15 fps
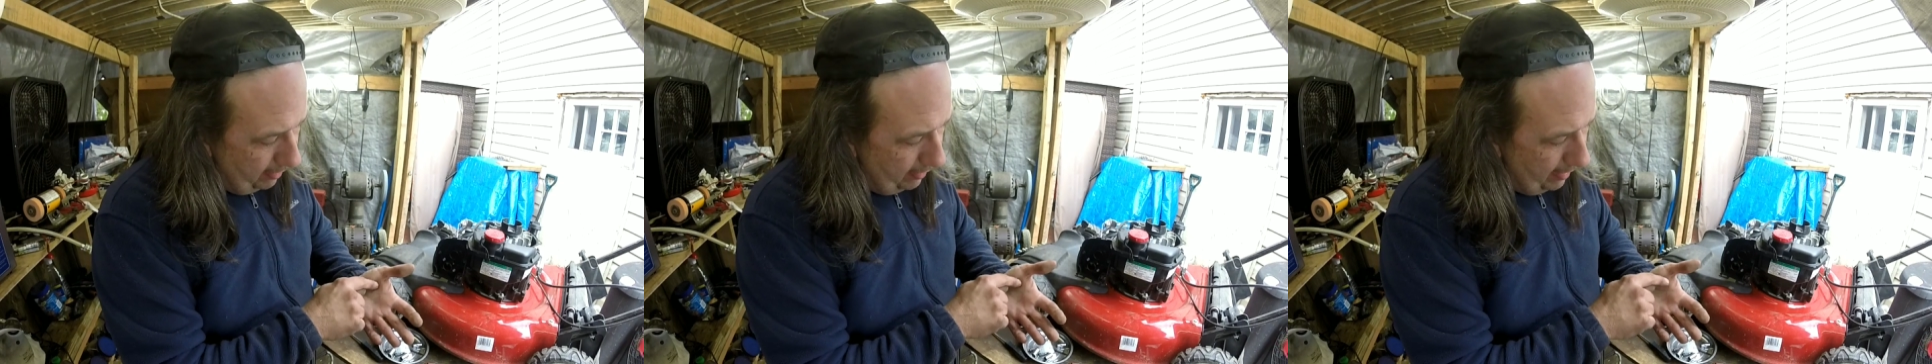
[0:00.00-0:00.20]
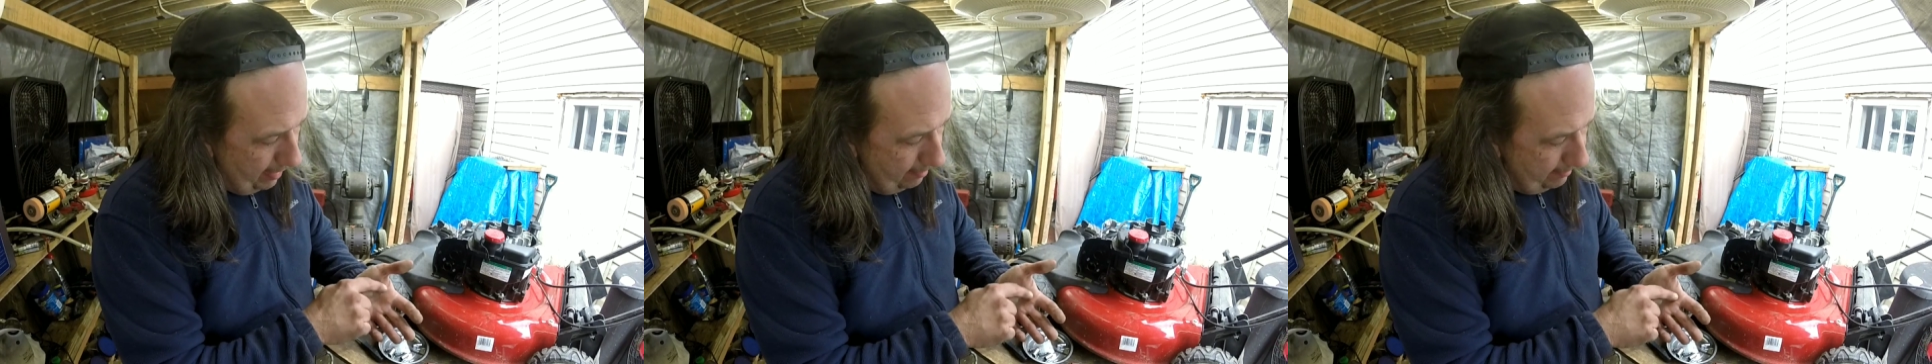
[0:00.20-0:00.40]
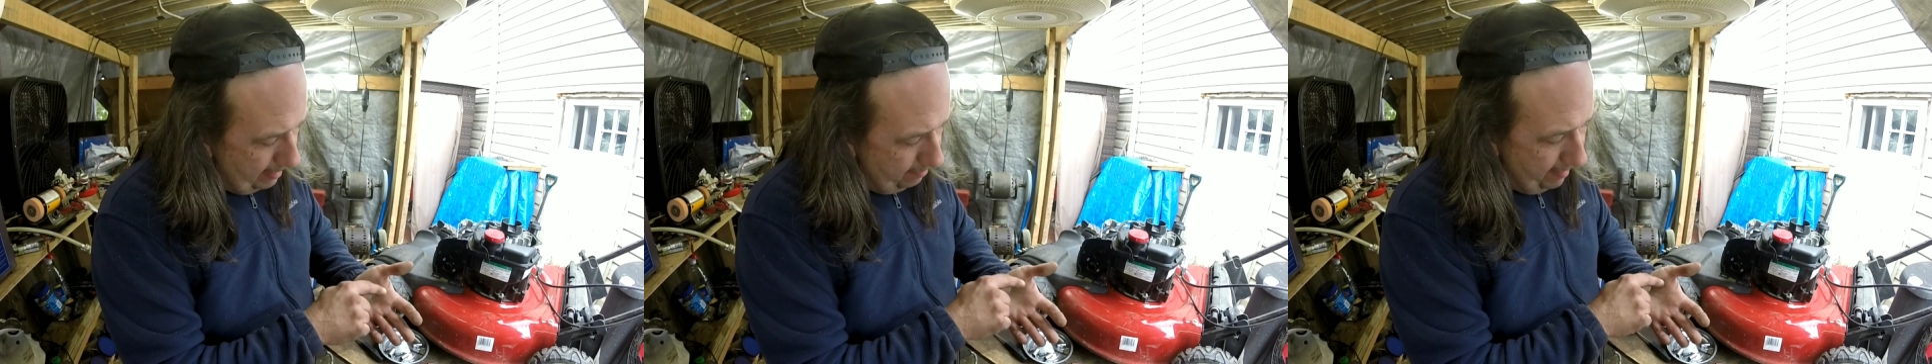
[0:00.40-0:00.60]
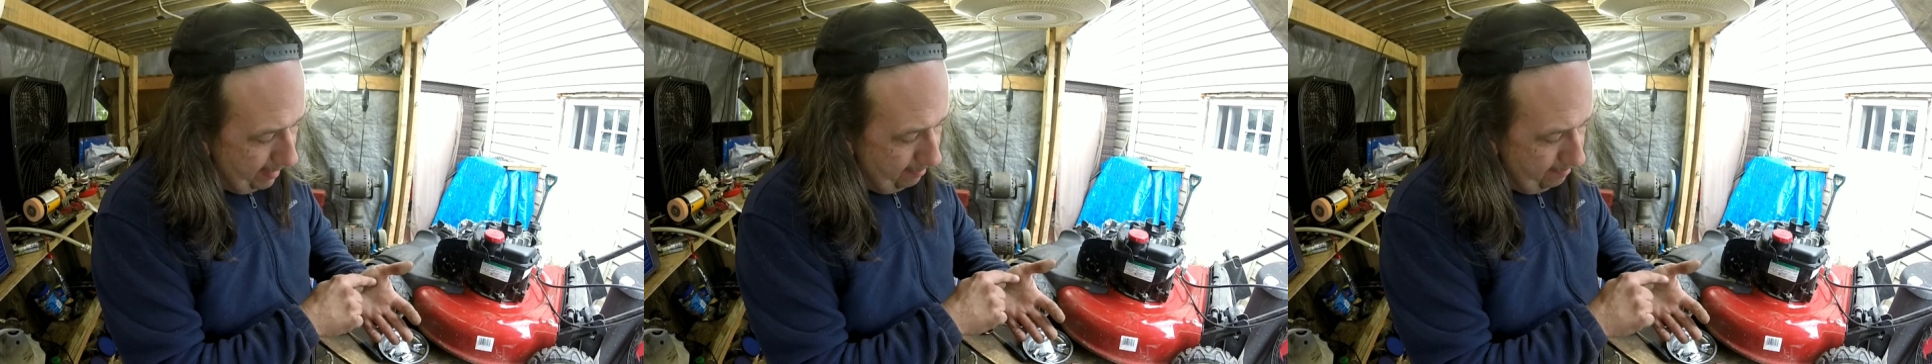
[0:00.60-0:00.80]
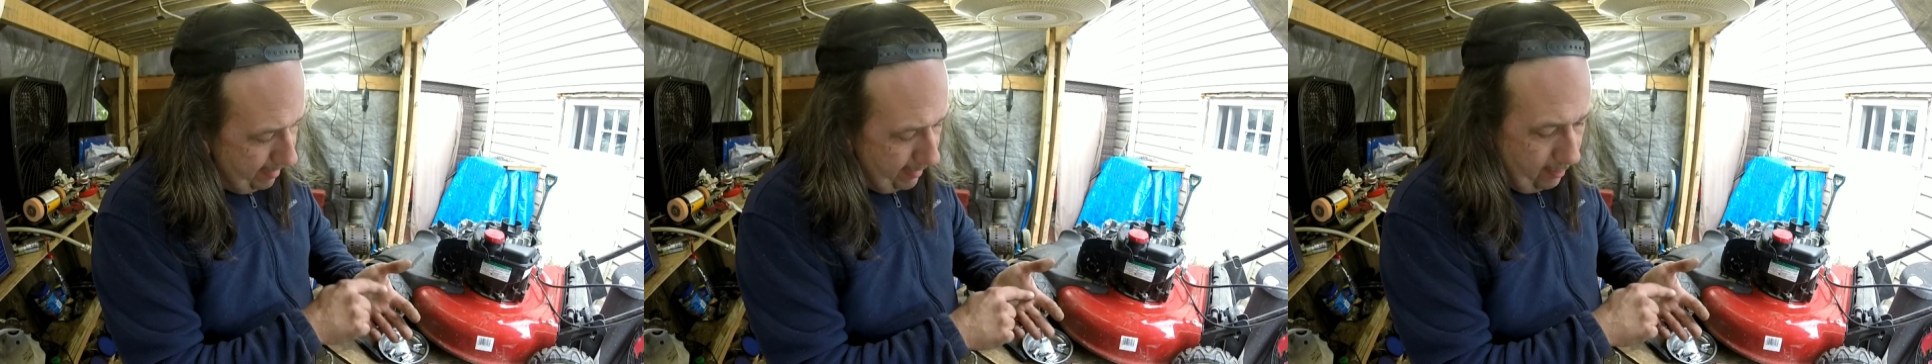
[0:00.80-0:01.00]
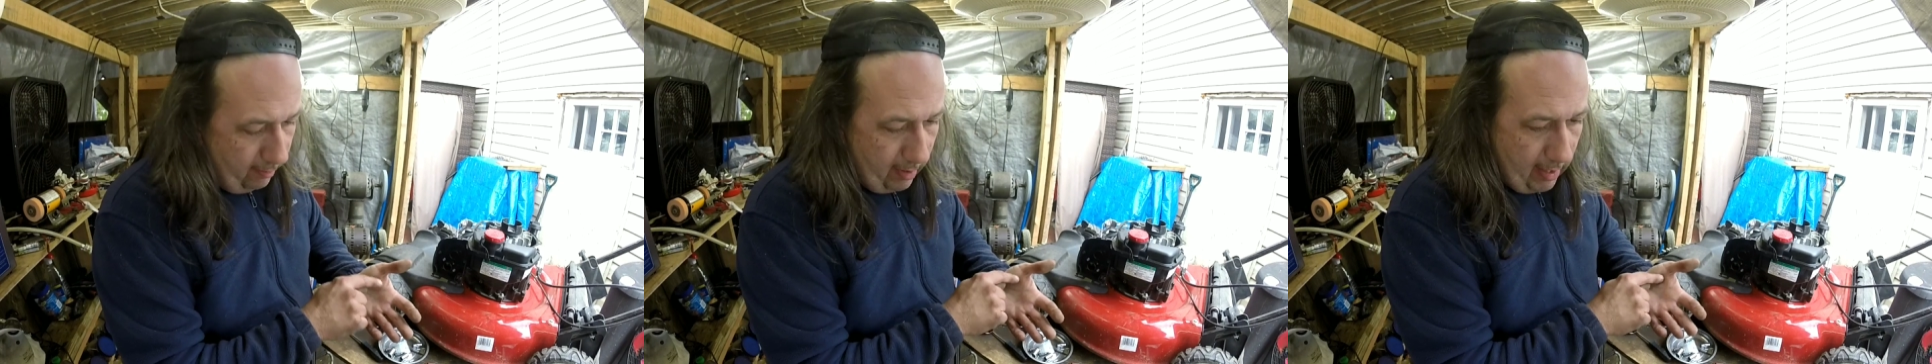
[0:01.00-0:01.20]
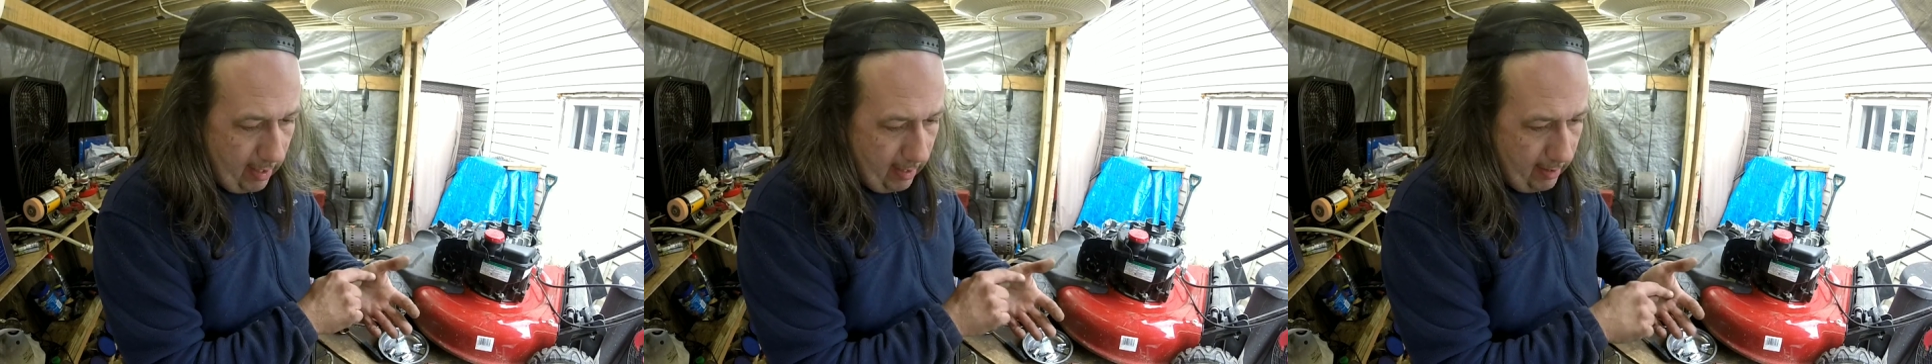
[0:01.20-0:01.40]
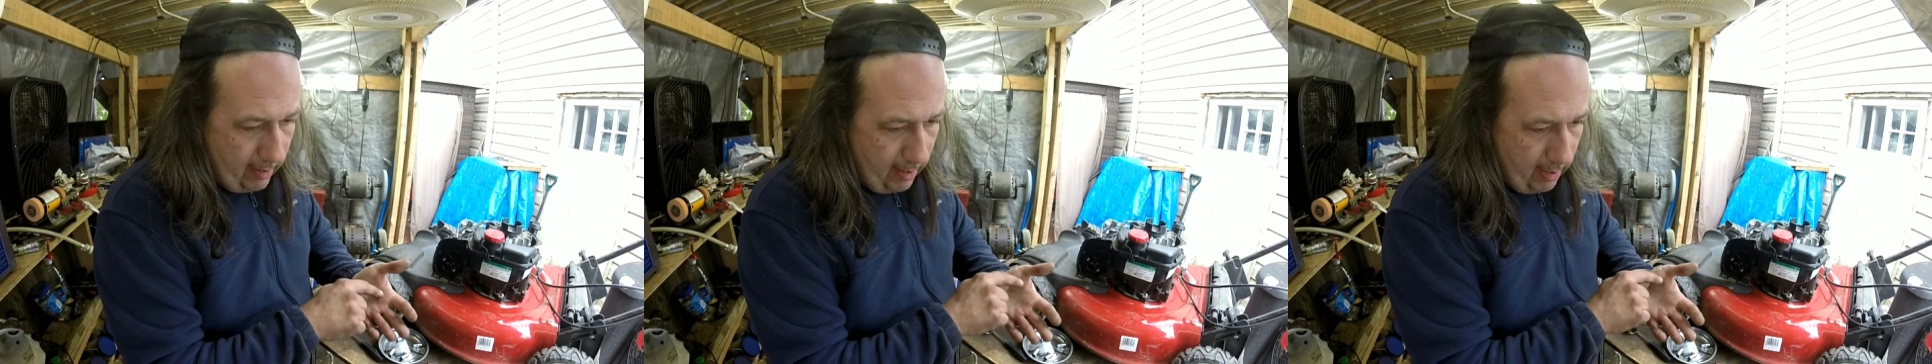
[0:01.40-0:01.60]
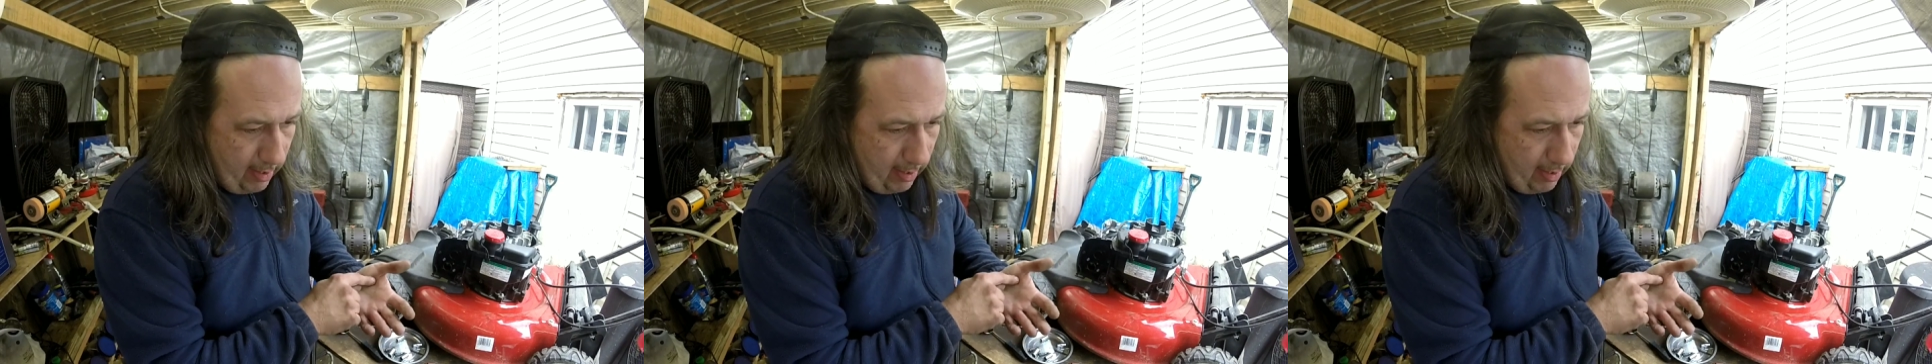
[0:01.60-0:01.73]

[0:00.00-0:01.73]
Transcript: clip, the metal